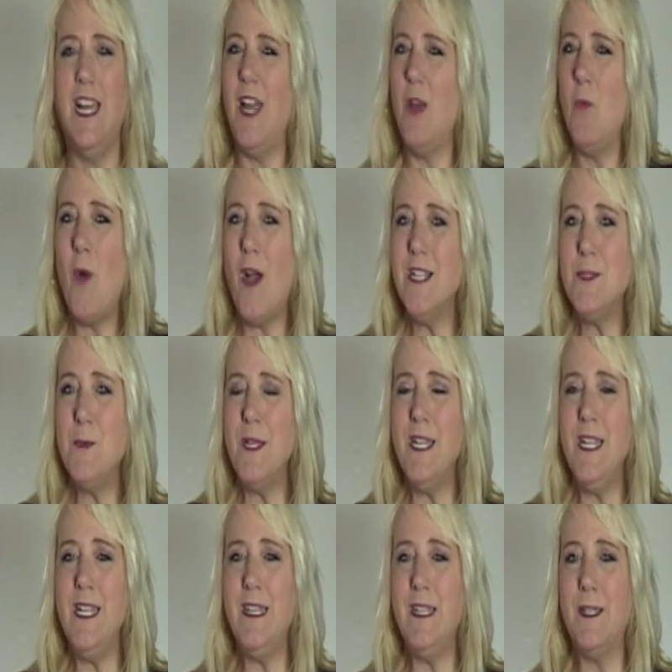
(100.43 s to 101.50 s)
And why do we
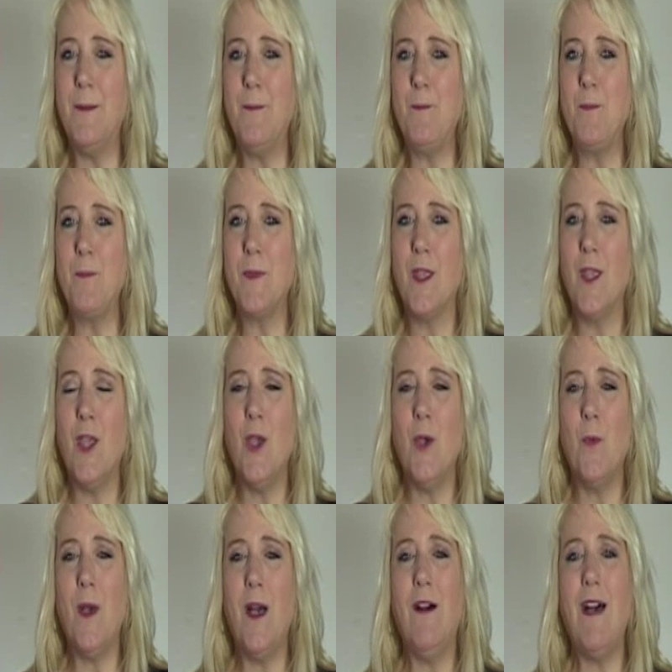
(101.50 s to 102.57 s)
need them?
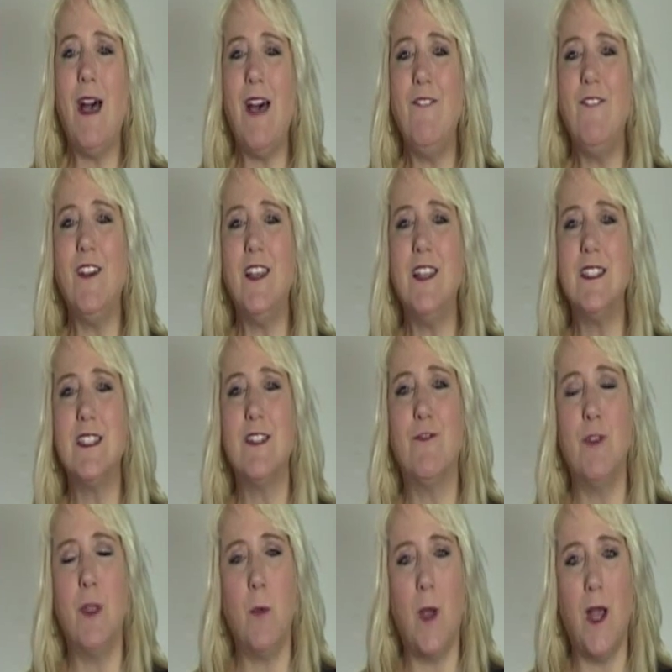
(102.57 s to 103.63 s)
Well, advocates of
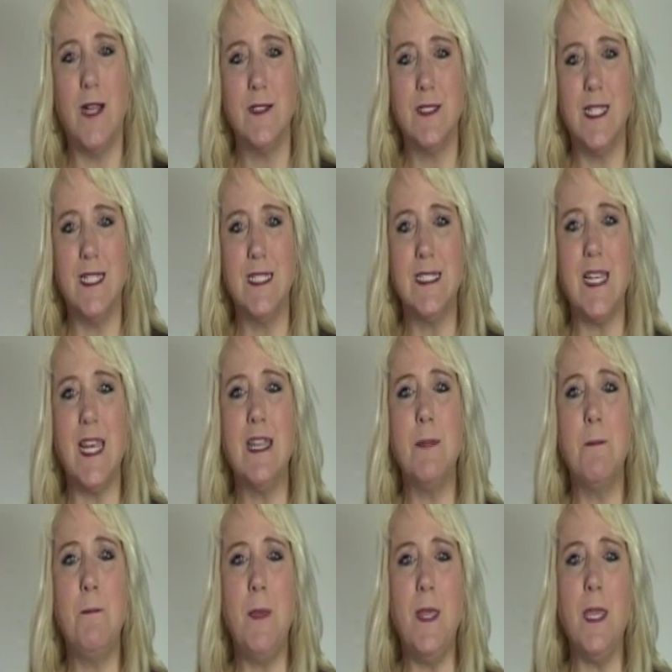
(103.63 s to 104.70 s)
rewilding say
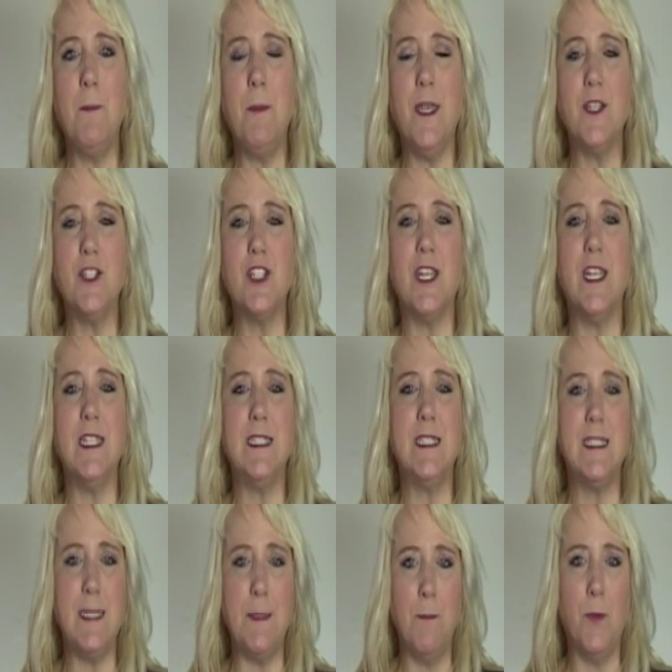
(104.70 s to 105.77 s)
the big picture is
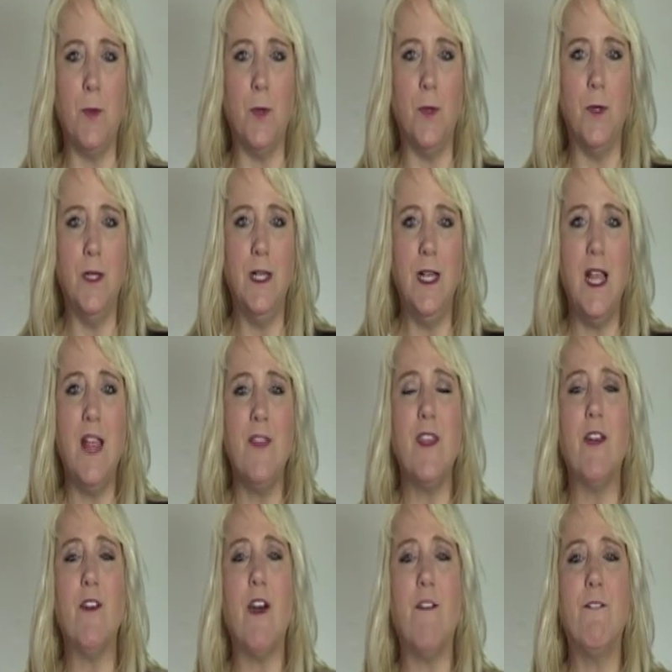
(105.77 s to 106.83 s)
simple.
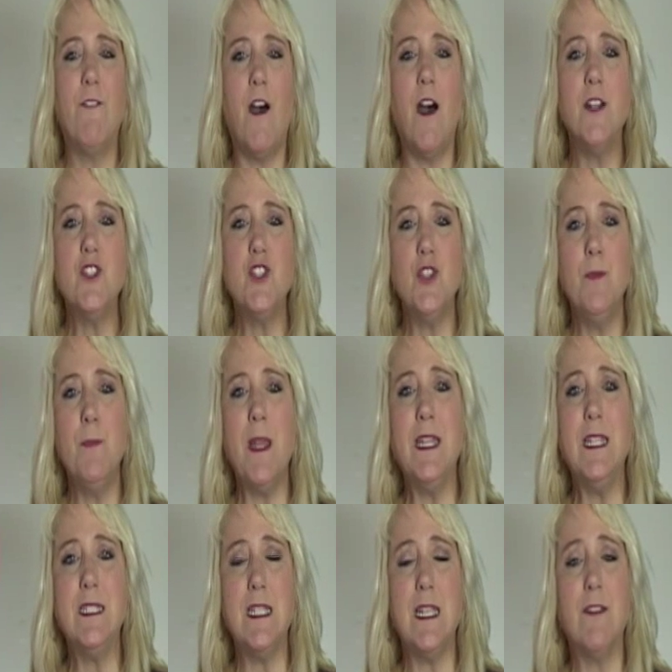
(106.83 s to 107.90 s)
There are far too
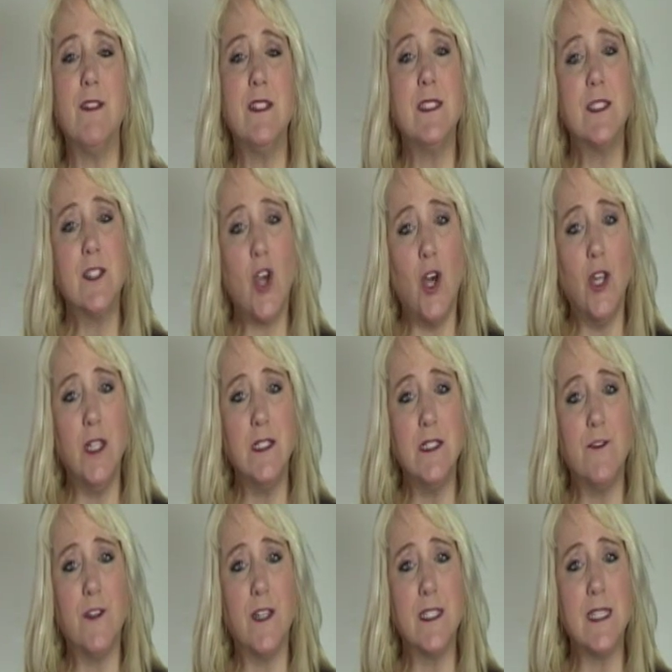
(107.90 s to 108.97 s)
many deer in
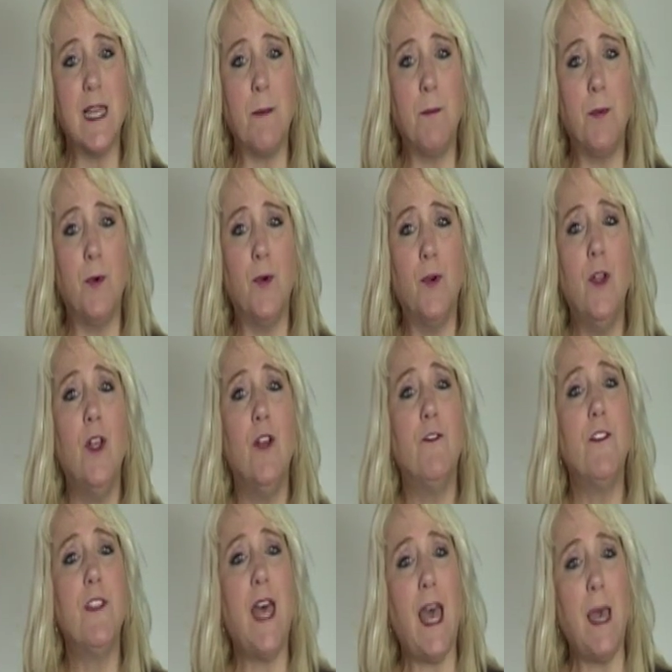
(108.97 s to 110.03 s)
Scotland, for example,
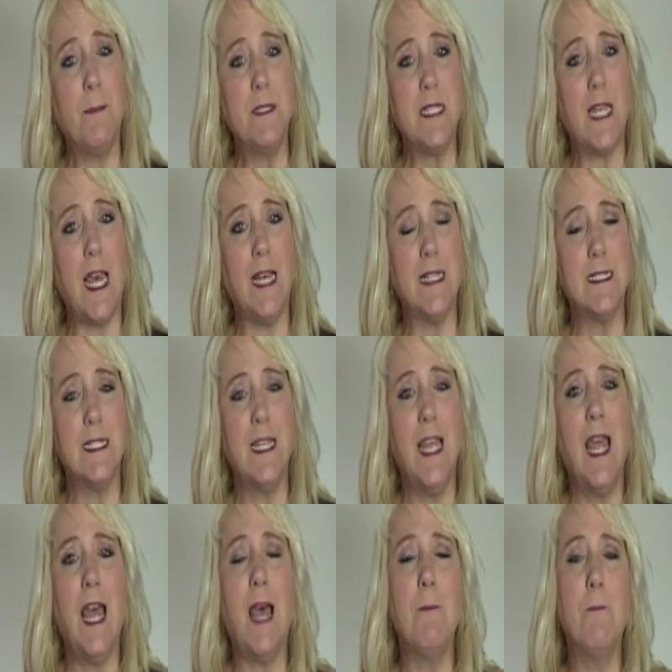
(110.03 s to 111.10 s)
for the habitat,
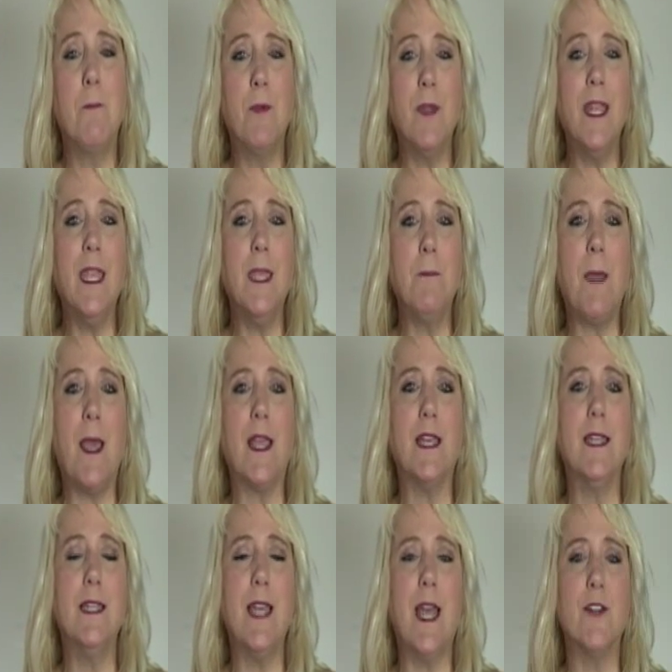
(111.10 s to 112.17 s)
and bringing back
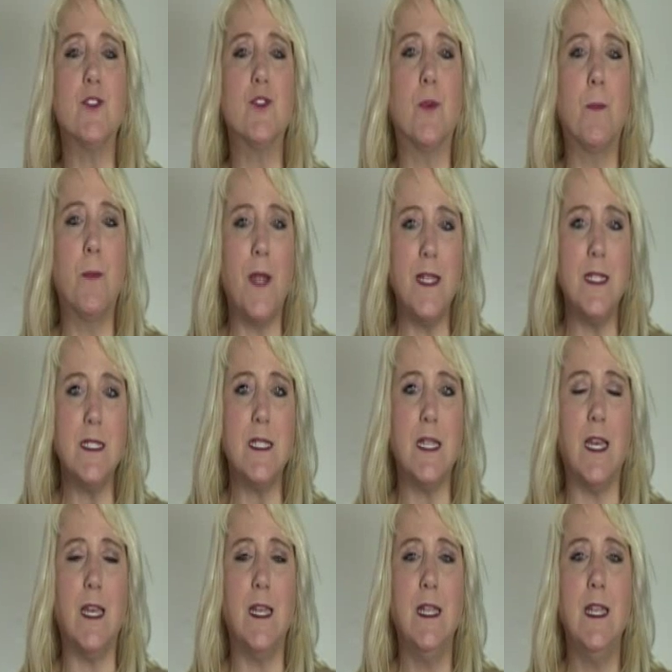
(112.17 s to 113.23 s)
a natural
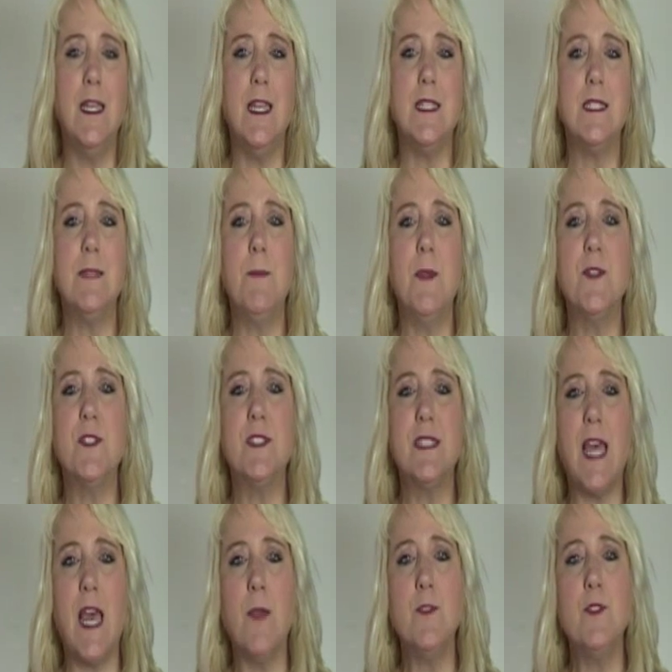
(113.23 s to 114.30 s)
predator is the most
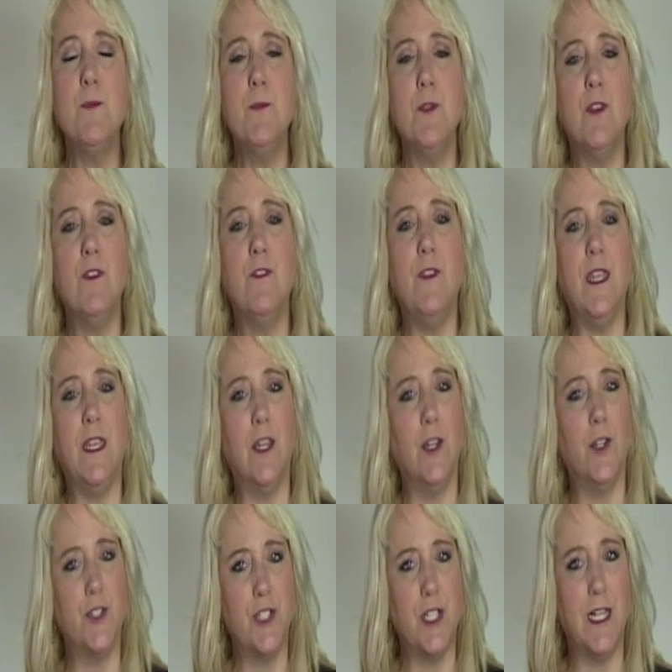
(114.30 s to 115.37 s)
sound move
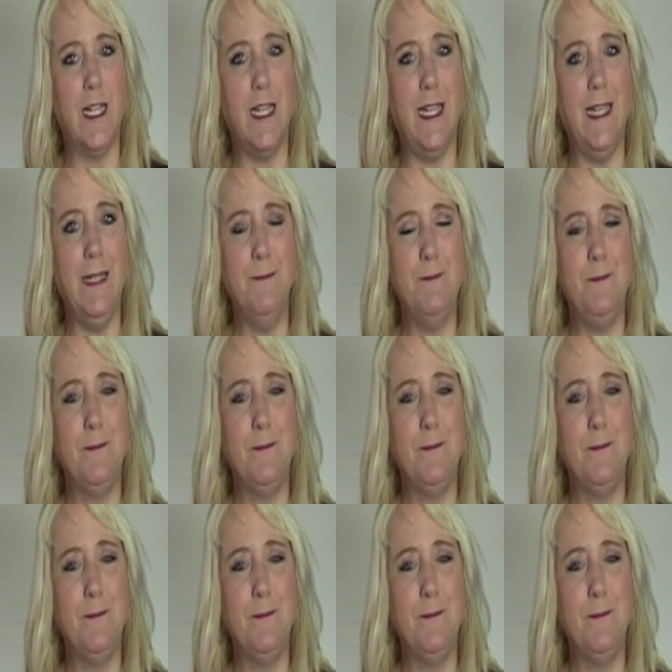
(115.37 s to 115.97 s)
ecologically.